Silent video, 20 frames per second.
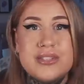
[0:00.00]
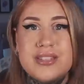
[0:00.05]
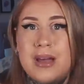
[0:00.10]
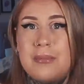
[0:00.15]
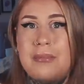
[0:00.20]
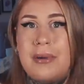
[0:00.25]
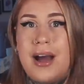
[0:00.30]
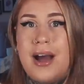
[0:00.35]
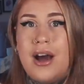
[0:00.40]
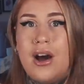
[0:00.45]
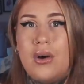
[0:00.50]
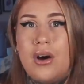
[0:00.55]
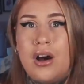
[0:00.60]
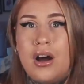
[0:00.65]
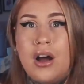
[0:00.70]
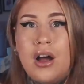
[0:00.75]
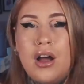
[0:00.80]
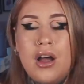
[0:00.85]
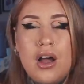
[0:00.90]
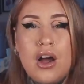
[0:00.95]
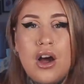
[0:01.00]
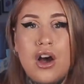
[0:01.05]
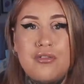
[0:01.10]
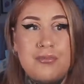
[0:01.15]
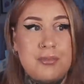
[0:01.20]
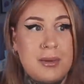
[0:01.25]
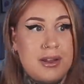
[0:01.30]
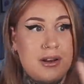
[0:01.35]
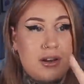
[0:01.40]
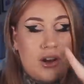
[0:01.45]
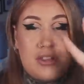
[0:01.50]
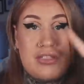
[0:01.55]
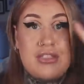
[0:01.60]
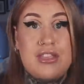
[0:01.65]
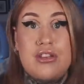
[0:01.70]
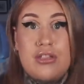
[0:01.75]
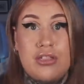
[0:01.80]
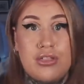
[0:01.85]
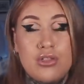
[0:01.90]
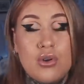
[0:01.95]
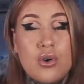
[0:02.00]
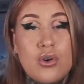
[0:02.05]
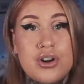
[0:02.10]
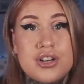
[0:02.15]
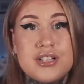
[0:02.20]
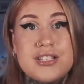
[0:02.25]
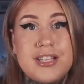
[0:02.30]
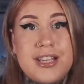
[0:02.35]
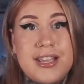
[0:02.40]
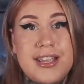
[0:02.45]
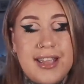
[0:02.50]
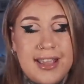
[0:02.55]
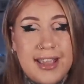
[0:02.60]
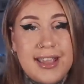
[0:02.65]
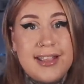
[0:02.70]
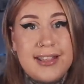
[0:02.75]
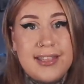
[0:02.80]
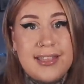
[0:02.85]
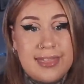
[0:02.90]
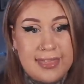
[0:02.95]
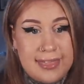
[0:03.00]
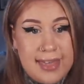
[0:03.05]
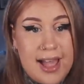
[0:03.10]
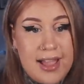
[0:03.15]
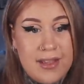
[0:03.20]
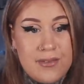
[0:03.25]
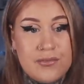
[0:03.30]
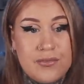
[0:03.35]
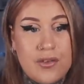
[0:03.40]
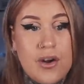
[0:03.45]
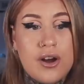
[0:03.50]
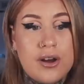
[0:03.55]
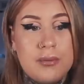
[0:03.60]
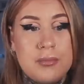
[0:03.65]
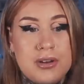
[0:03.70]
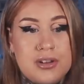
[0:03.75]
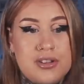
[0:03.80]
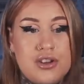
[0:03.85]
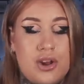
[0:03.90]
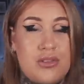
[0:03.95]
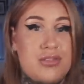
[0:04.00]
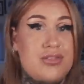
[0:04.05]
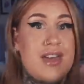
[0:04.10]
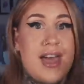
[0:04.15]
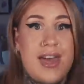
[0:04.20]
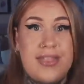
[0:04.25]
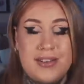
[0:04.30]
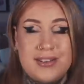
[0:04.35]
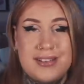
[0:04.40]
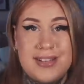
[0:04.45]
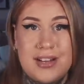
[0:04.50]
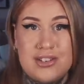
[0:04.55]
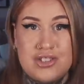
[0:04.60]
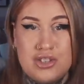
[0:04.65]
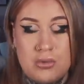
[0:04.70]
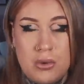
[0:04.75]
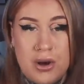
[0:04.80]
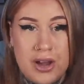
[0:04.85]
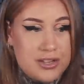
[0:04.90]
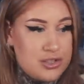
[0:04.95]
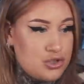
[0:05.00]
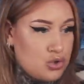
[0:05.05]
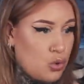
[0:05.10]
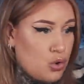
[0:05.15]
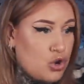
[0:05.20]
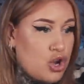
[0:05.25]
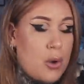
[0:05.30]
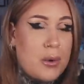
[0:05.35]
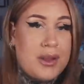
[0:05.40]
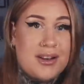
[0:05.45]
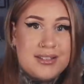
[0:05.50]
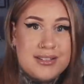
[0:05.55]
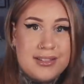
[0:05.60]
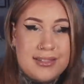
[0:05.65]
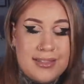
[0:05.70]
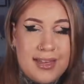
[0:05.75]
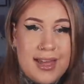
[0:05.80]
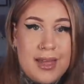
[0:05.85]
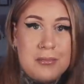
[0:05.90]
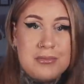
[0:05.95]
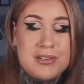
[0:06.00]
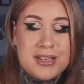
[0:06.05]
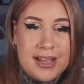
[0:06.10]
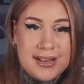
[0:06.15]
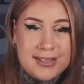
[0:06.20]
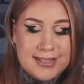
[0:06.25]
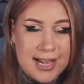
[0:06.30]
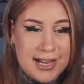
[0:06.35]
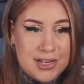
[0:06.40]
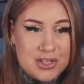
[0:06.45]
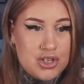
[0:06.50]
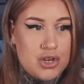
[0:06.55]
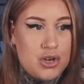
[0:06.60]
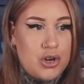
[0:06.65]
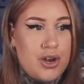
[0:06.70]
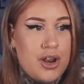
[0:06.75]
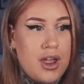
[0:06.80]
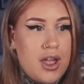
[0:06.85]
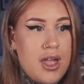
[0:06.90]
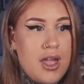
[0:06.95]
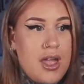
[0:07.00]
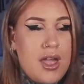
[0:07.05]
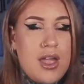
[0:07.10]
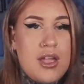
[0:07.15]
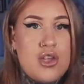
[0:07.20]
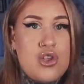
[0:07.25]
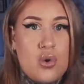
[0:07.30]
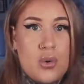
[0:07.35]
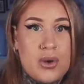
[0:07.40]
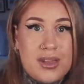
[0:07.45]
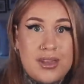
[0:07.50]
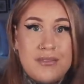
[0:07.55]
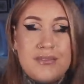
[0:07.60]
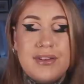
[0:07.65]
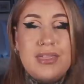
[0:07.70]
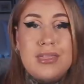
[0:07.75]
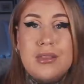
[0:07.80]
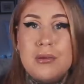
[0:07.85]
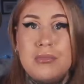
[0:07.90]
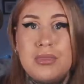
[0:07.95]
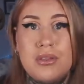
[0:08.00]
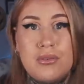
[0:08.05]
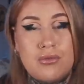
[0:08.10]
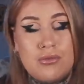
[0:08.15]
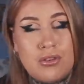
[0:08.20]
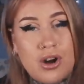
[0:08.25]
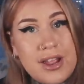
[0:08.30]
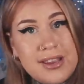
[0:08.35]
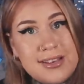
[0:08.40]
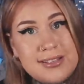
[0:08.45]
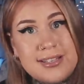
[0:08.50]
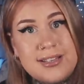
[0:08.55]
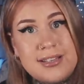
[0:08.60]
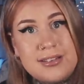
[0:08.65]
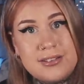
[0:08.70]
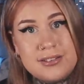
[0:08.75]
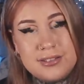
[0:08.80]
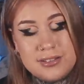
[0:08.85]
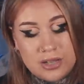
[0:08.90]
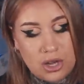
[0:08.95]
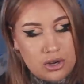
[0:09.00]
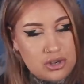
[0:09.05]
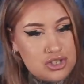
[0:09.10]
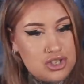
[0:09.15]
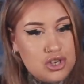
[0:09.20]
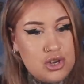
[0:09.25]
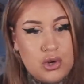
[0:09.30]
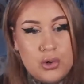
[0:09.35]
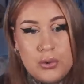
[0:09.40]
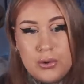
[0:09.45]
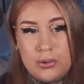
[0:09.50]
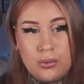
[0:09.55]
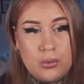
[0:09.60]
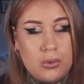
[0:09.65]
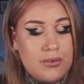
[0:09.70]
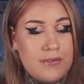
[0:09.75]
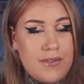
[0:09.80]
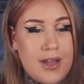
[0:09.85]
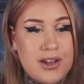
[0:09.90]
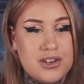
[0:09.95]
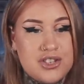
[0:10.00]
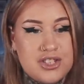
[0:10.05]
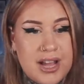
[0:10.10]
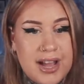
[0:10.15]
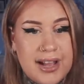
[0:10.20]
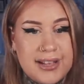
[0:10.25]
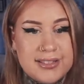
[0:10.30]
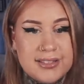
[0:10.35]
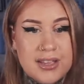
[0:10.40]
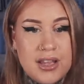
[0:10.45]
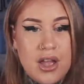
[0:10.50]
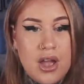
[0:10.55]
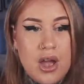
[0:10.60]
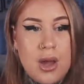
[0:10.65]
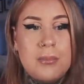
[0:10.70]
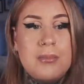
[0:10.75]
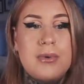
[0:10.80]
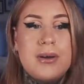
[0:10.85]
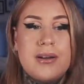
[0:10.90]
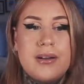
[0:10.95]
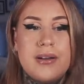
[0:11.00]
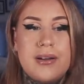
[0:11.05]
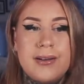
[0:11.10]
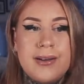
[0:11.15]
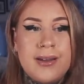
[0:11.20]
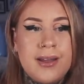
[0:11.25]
their power of being like the authority in that environment. You know, they're the tattoo artist, you're going to them to get tattooed, you're giving them the right to touch you and all of that jazz. But